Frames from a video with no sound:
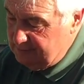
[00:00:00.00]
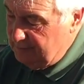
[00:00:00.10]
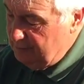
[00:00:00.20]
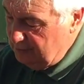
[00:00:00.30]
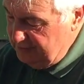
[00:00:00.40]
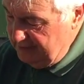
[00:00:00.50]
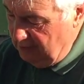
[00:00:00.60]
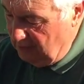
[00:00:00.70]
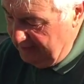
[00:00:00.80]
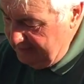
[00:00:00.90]
We want the
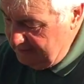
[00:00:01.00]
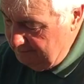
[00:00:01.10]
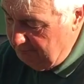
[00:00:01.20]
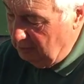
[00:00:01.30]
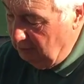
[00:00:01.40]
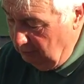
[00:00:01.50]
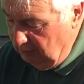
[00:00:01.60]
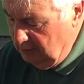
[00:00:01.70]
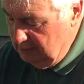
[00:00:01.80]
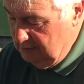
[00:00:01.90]
eye
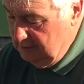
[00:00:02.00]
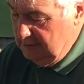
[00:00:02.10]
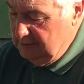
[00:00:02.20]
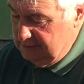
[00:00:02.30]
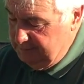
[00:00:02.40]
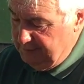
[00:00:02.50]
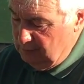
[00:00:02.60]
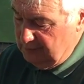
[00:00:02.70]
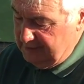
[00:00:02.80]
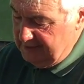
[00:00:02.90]
ball, the
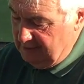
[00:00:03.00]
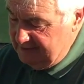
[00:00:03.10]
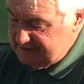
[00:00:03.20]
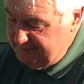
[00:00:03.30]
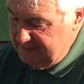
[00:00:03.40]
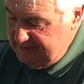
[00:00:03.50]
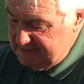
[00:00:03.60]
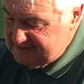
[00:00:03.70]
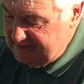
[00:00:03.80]
ball of the eye, to be in the